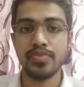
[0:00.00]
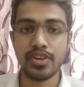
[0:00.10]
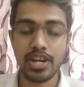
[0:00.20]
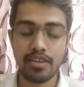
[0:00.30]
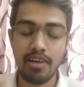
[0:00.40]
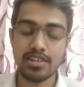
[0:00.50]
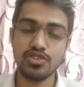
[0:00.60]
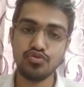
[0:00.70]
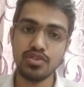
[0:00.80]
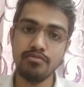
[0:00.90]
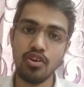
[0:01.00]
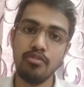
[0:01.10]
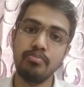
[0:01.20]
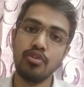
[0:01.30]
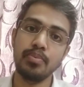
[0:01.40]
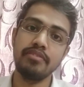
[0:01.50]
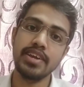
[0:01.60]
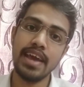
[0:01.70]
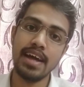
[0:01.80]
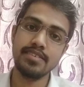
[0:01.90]
The transfer of
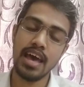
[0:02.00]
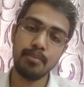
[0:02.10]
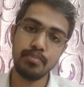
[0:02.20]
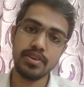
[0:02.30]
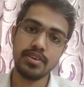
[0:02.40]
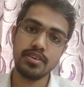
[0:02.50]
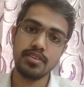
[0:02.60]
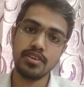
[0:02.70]
property has happened.